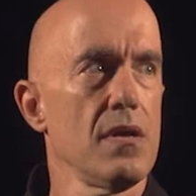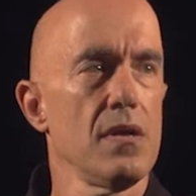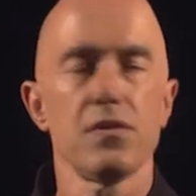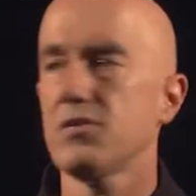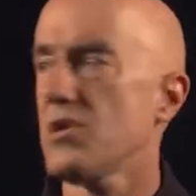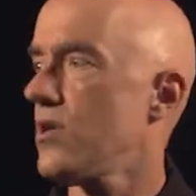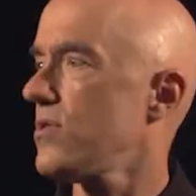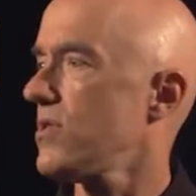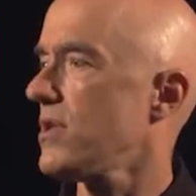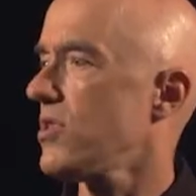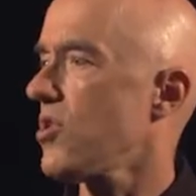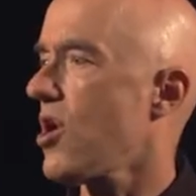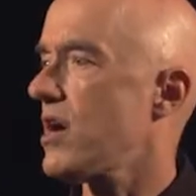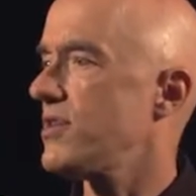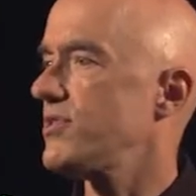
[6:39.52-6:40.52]
So the
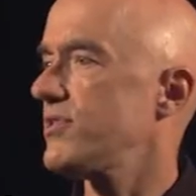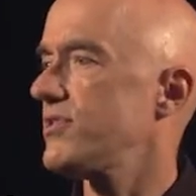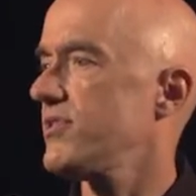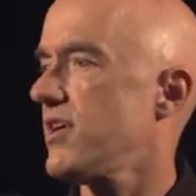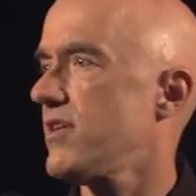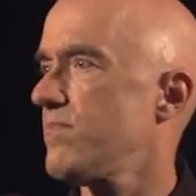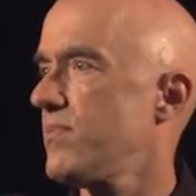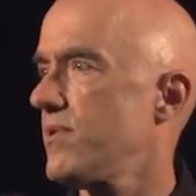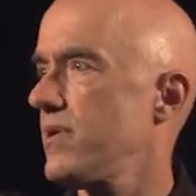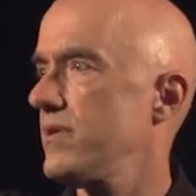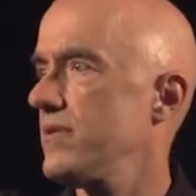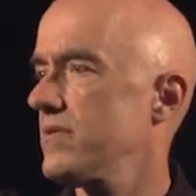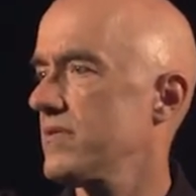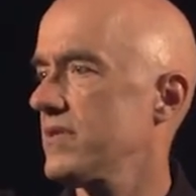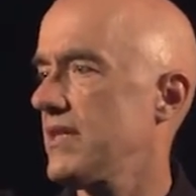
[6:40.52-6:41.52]
largest
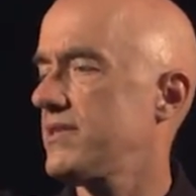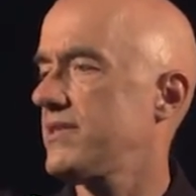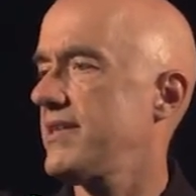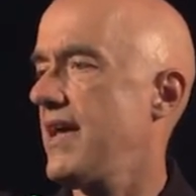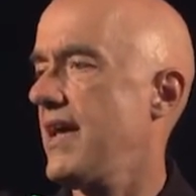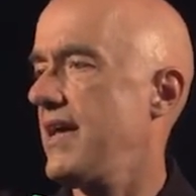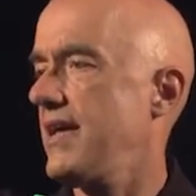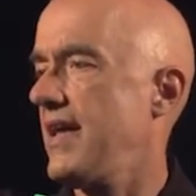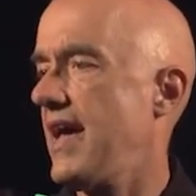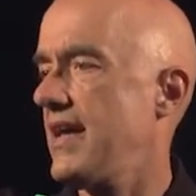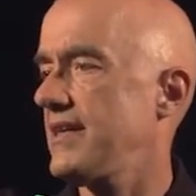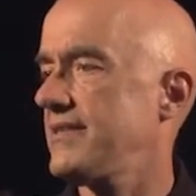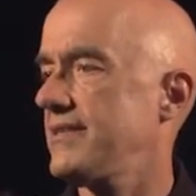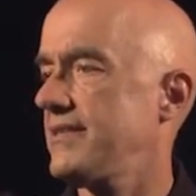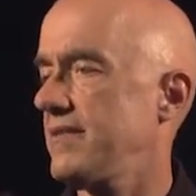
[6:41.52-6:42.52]
number, let's say
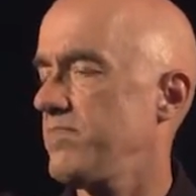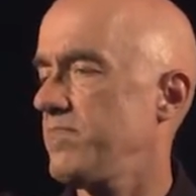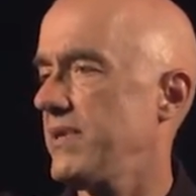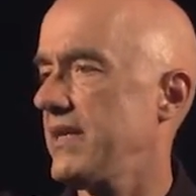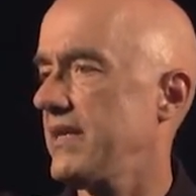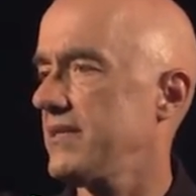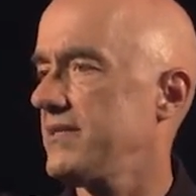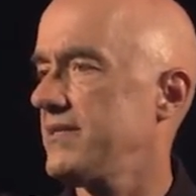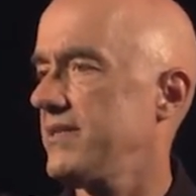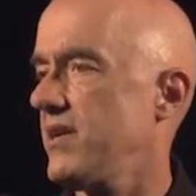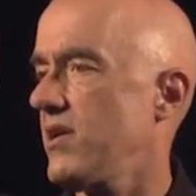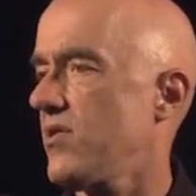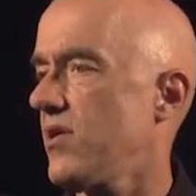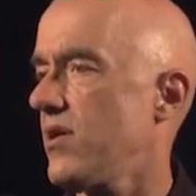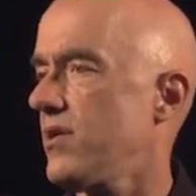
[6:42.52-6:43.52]
S being
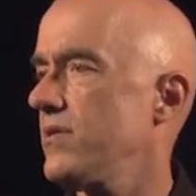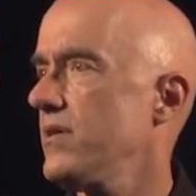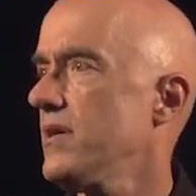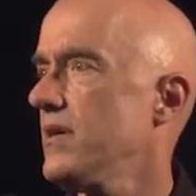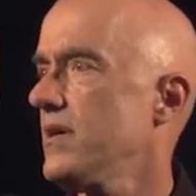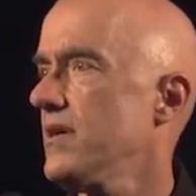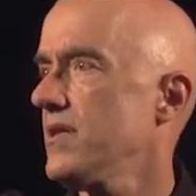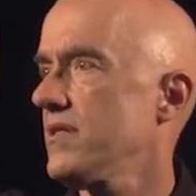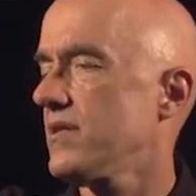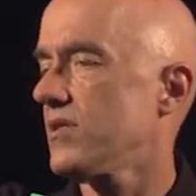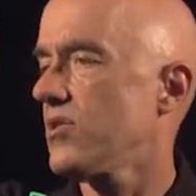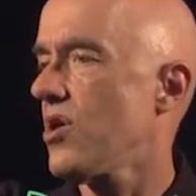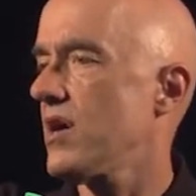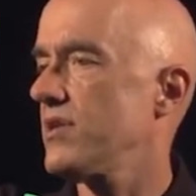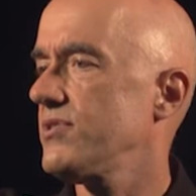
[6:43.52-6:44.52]
0, the
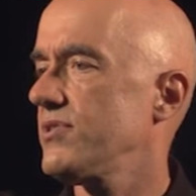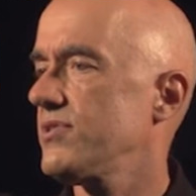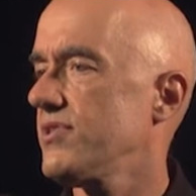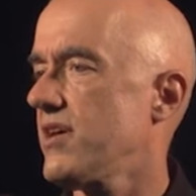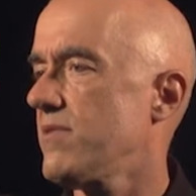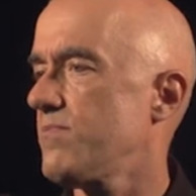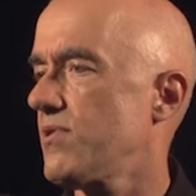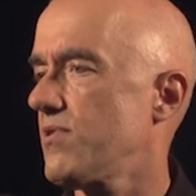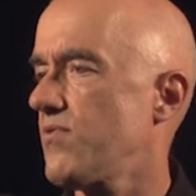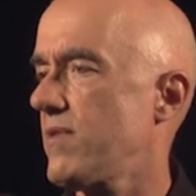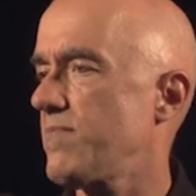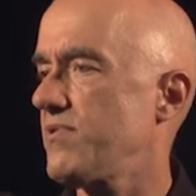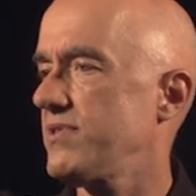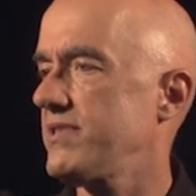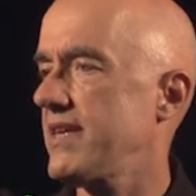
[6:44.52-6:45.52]
largest number
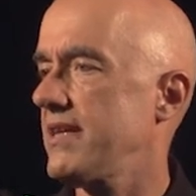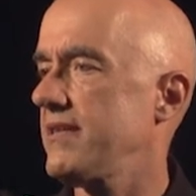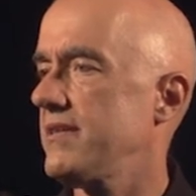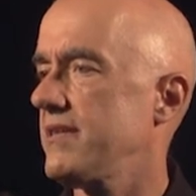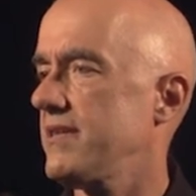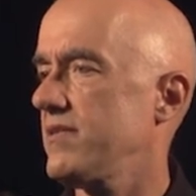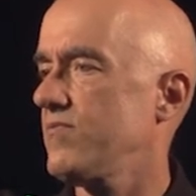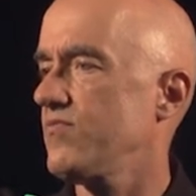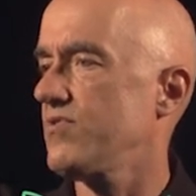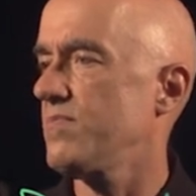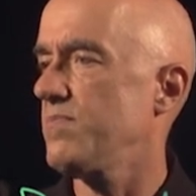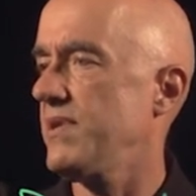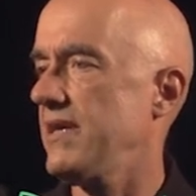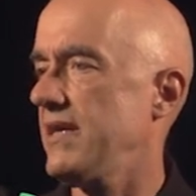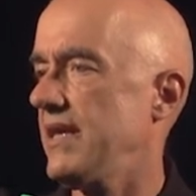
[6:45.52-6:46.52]
represented would
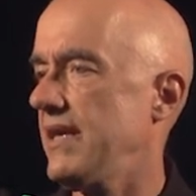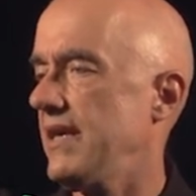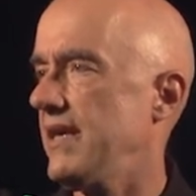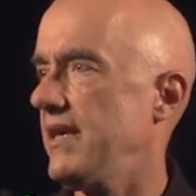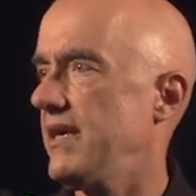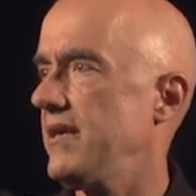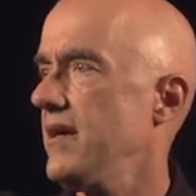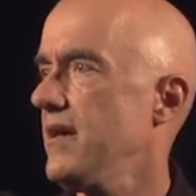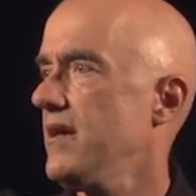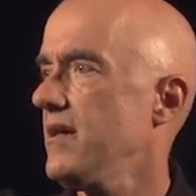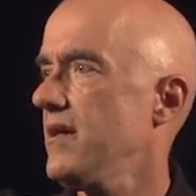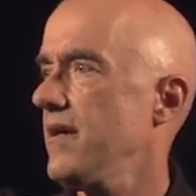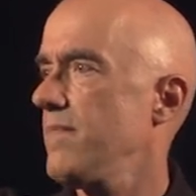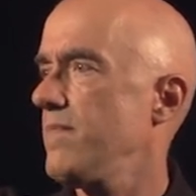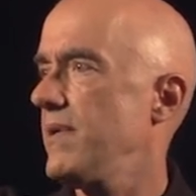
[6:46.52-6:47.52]
be E
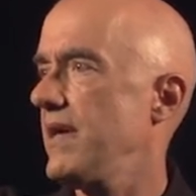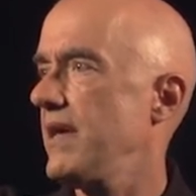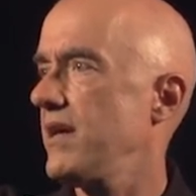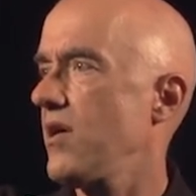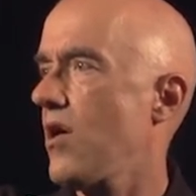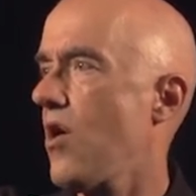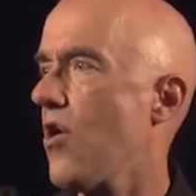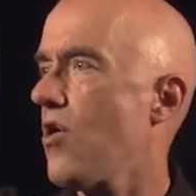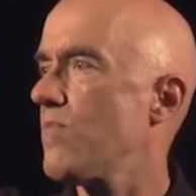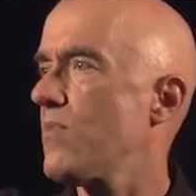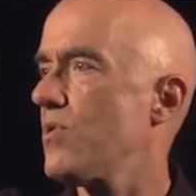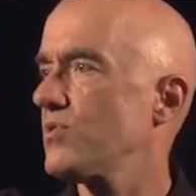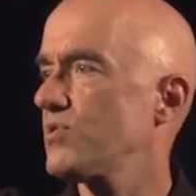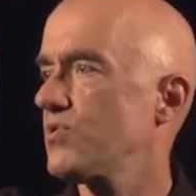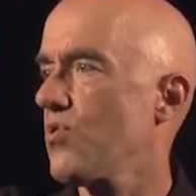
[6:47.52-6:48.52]
being
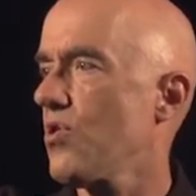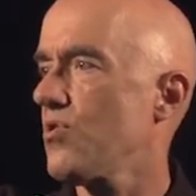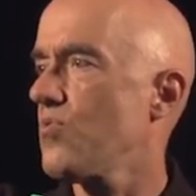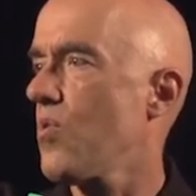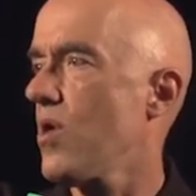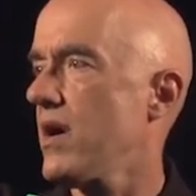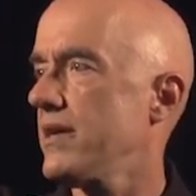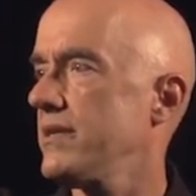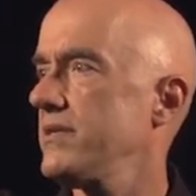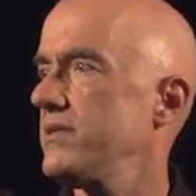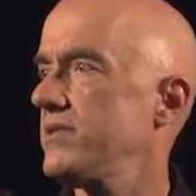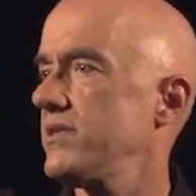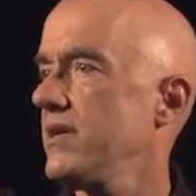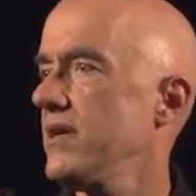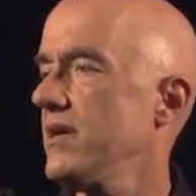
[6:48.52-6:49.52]
almost all
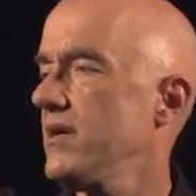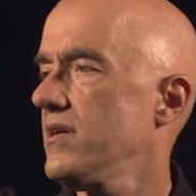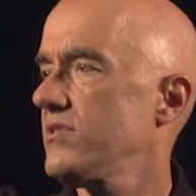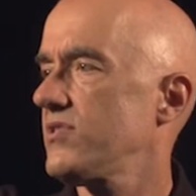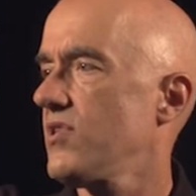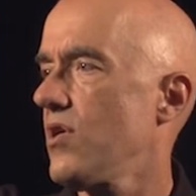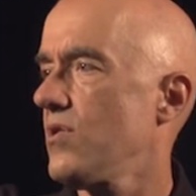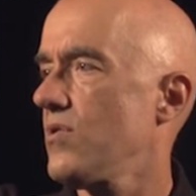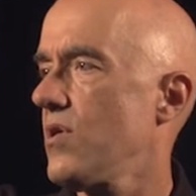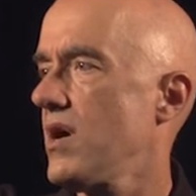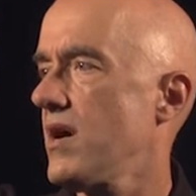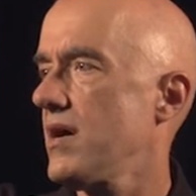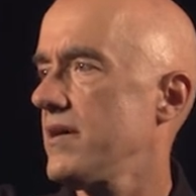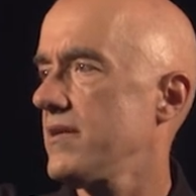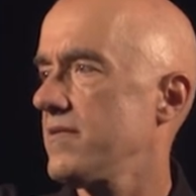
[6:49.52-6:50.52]
1s, so
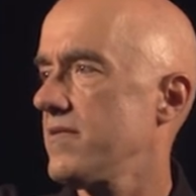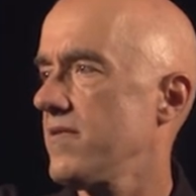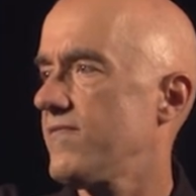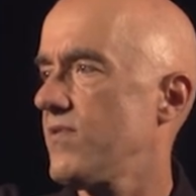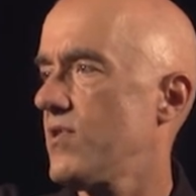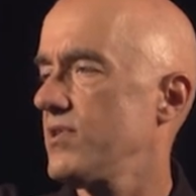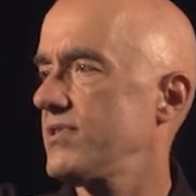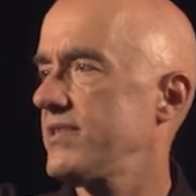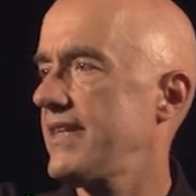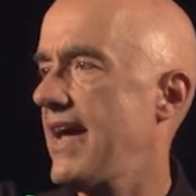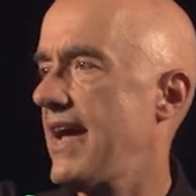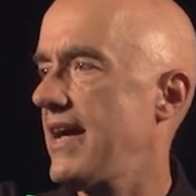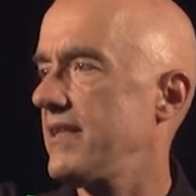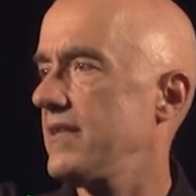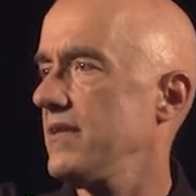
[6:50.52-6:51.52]
uh, the first
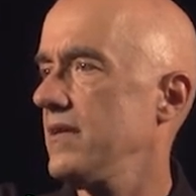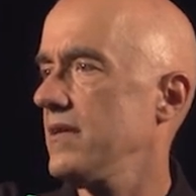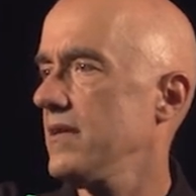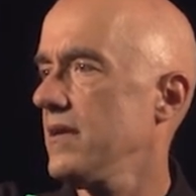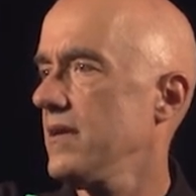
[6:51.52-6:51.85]
10